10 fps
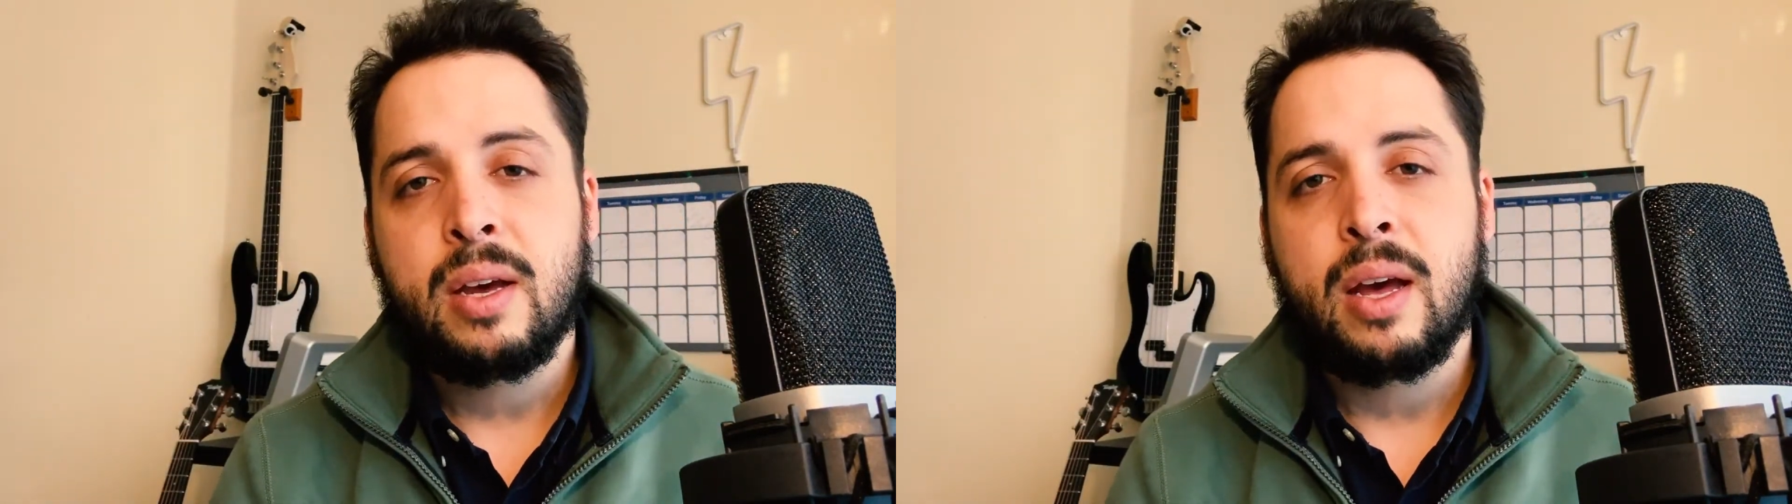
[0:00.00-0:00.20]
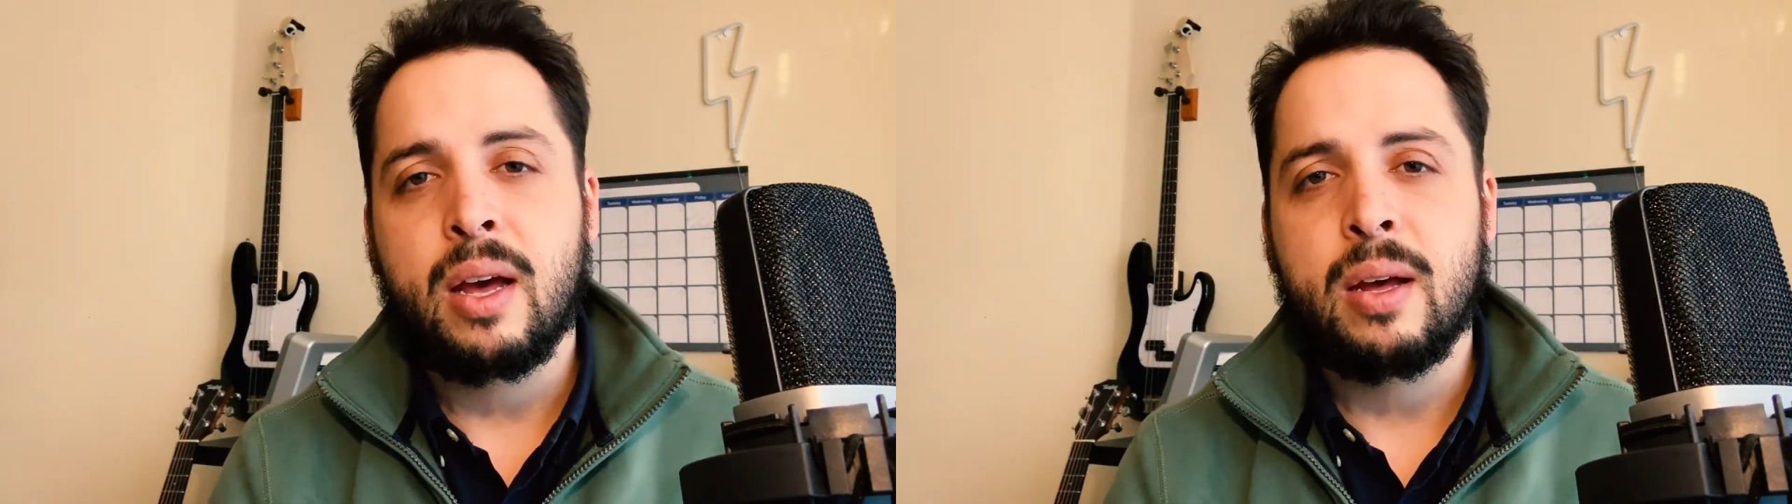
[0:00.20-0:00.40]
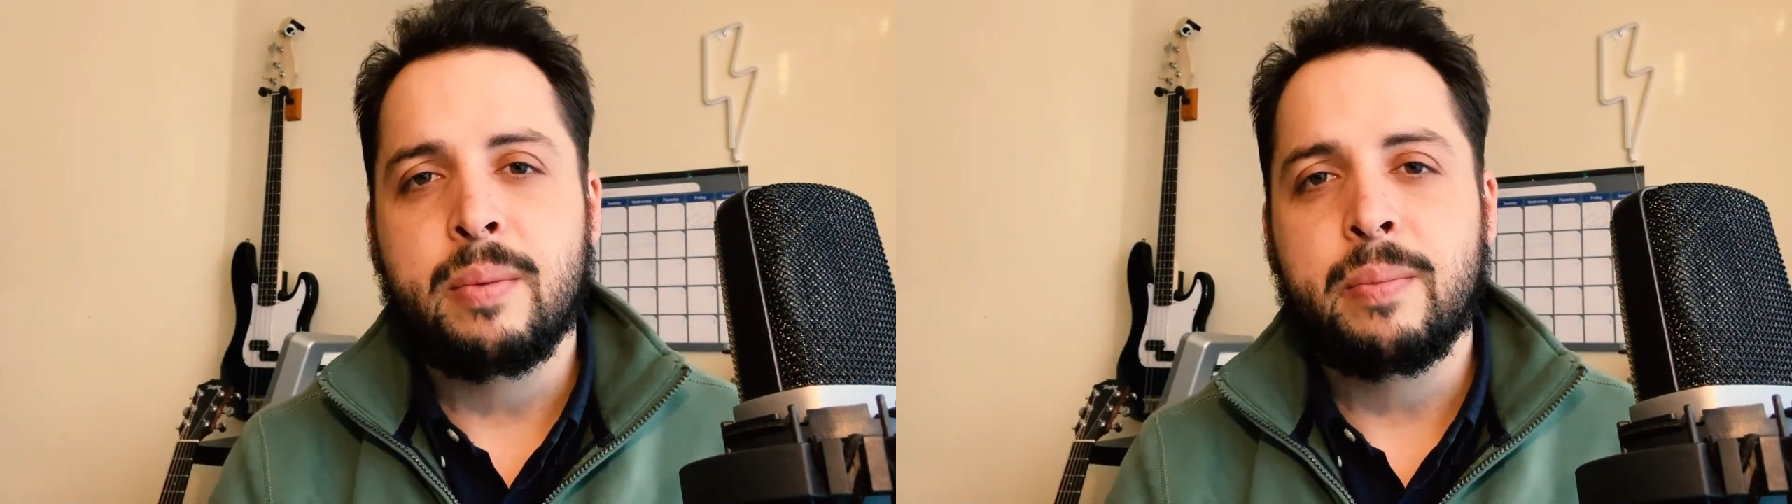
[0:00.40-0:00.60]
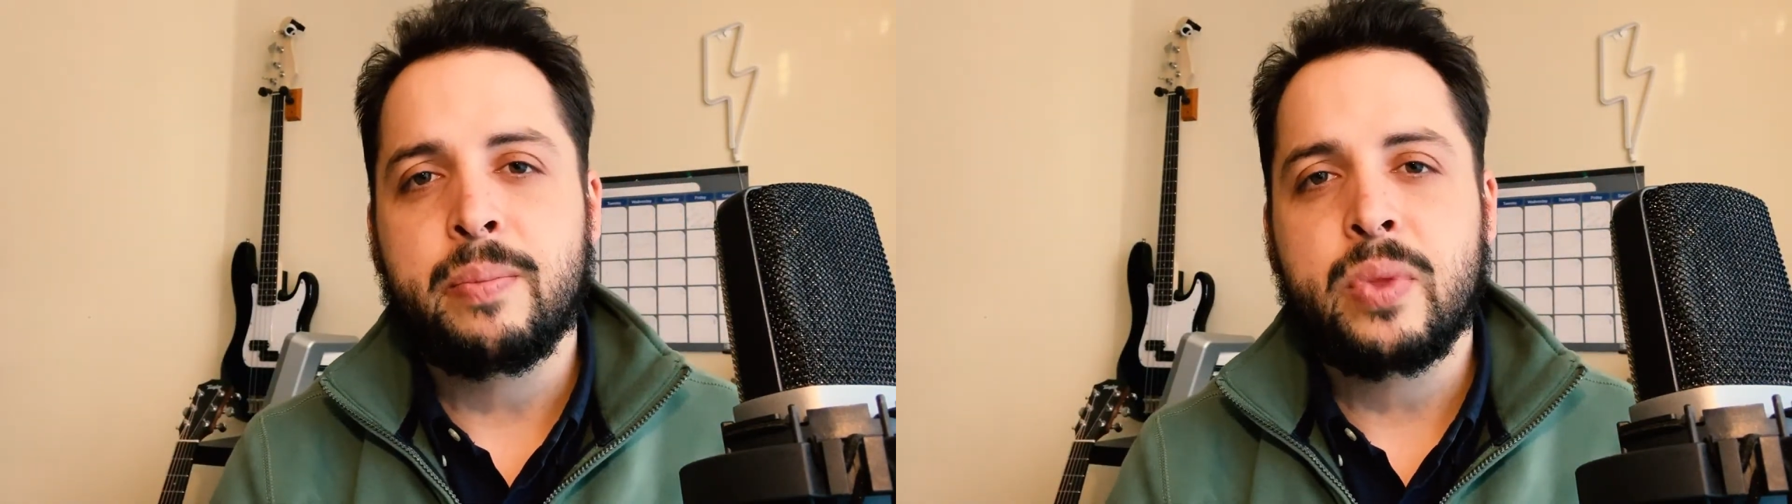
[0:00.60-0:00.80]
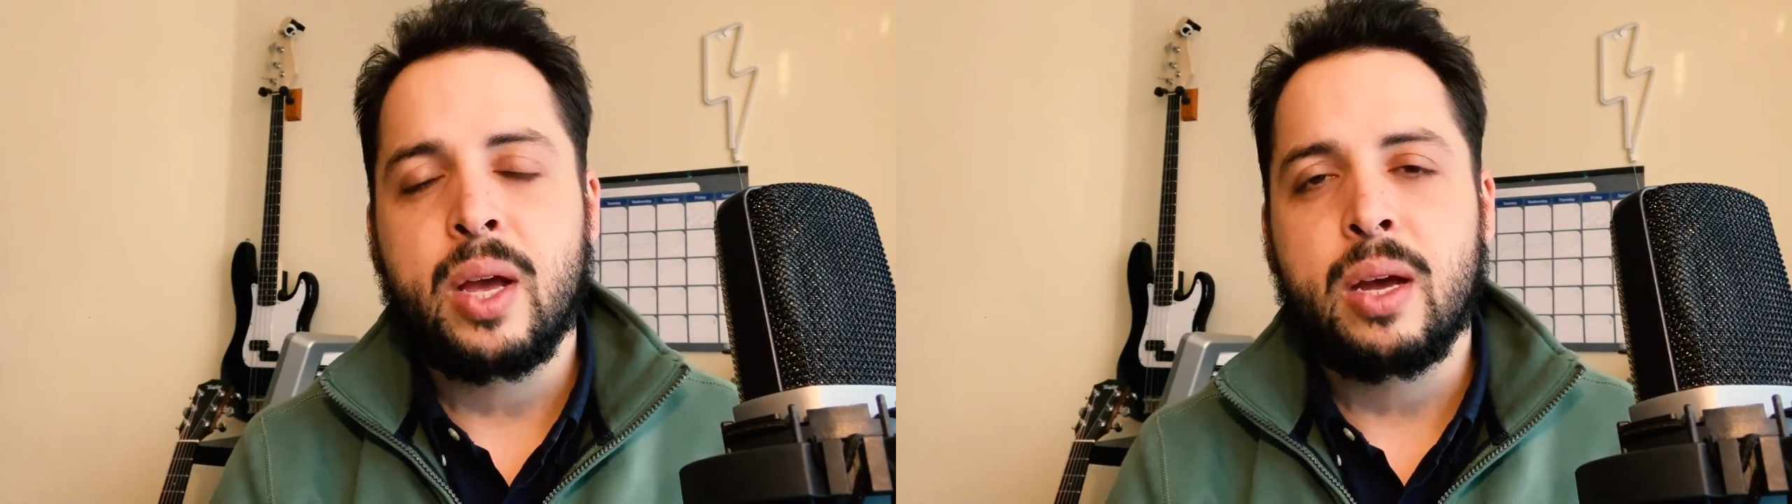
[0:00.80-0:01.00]

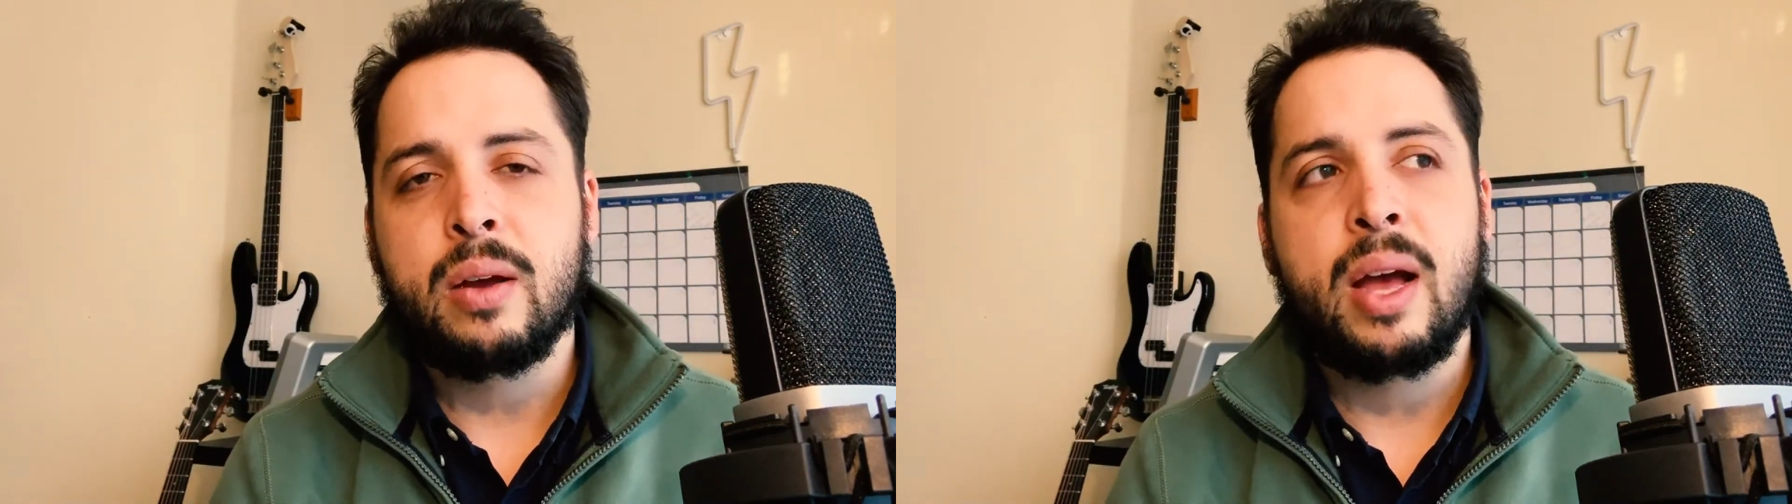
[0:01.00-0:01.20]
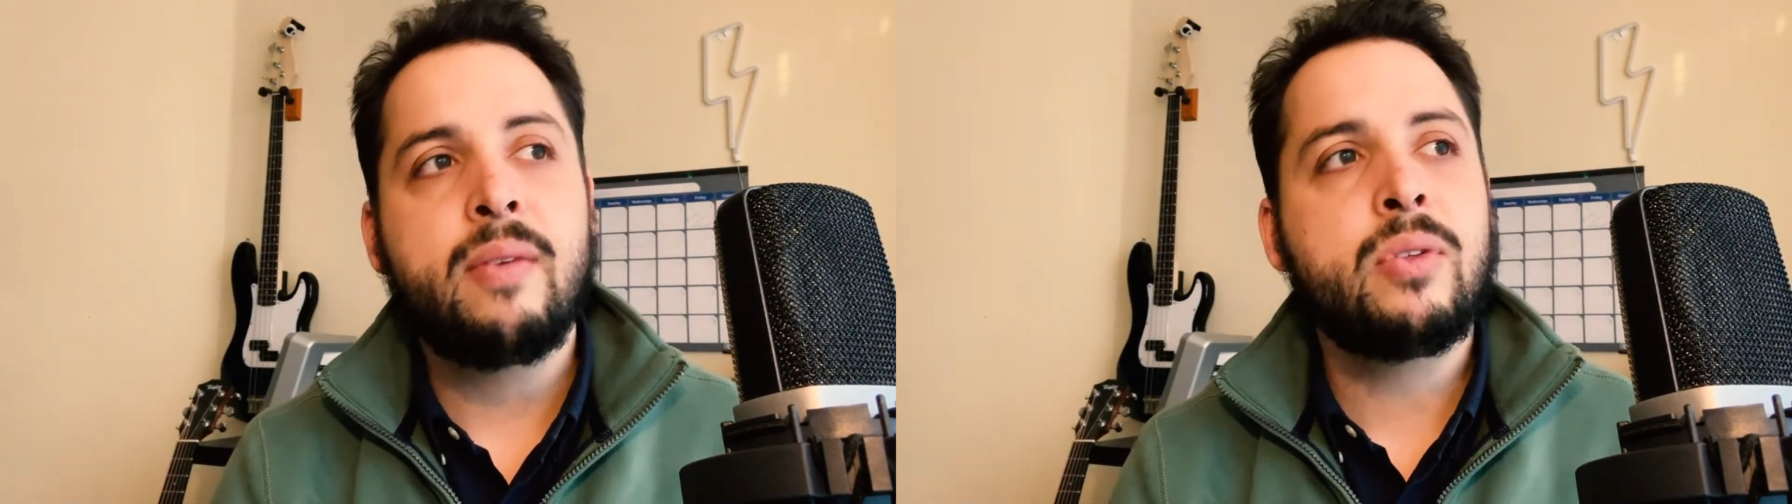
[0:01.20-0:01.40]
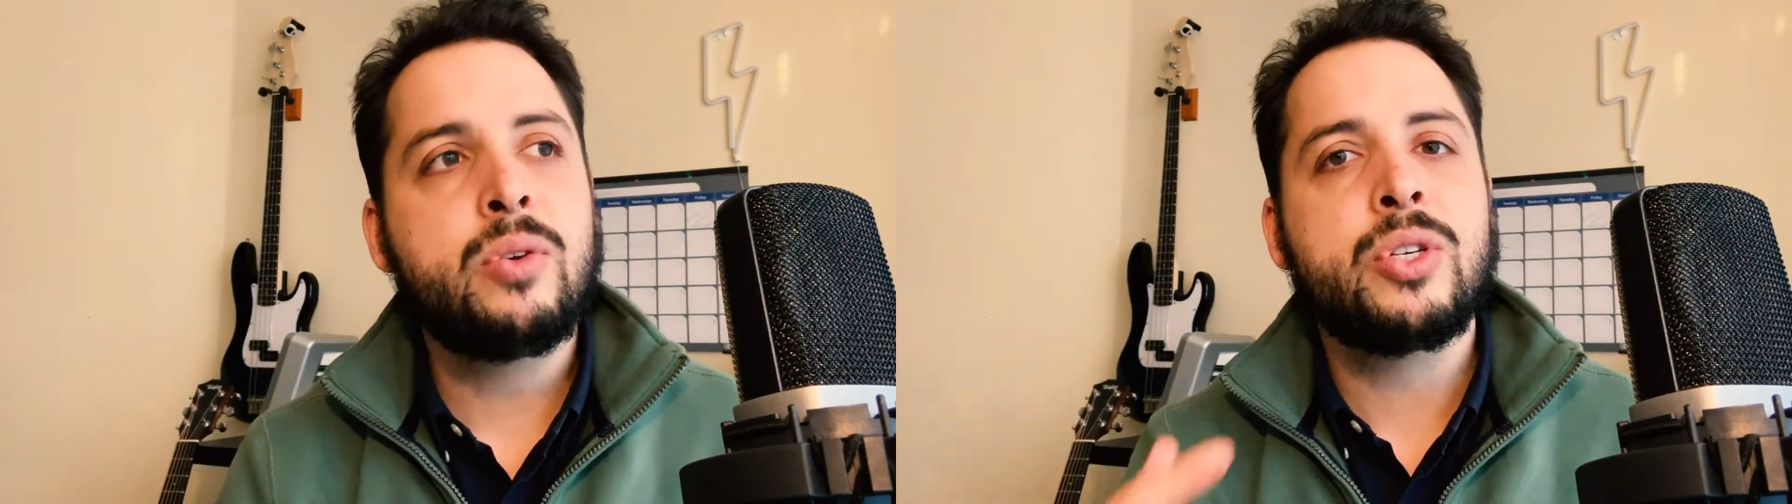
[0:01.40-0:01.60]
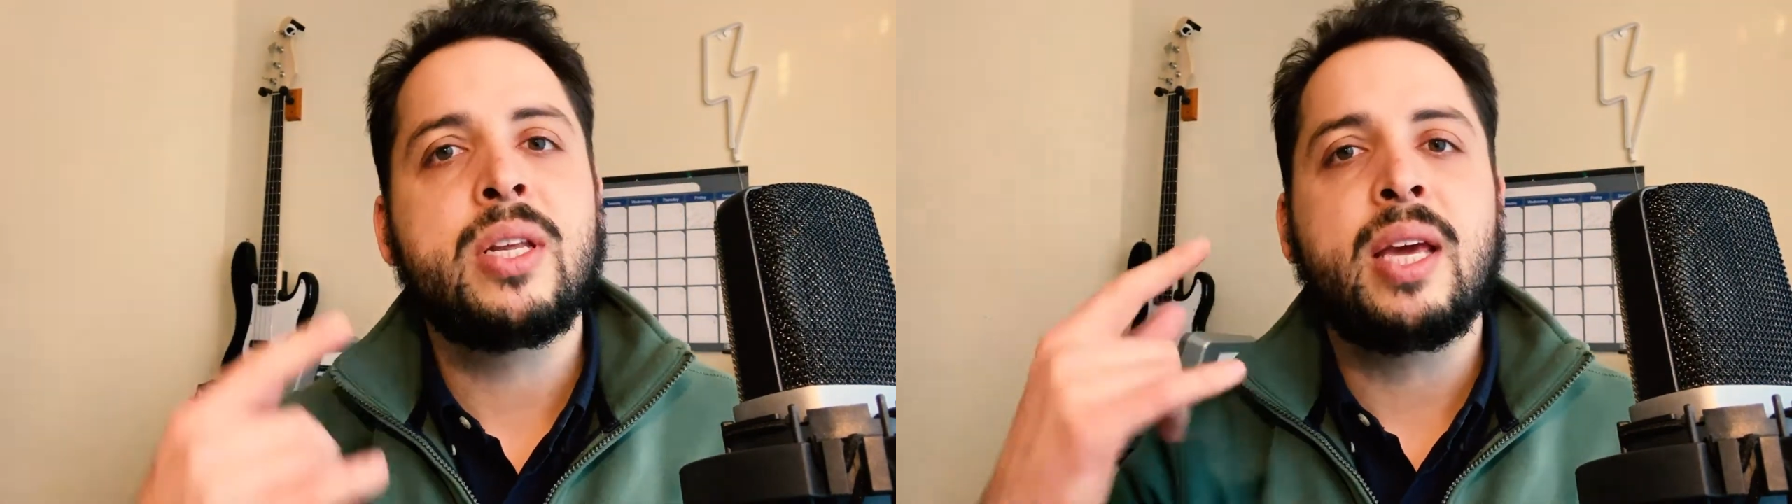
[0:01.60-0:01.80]
evolution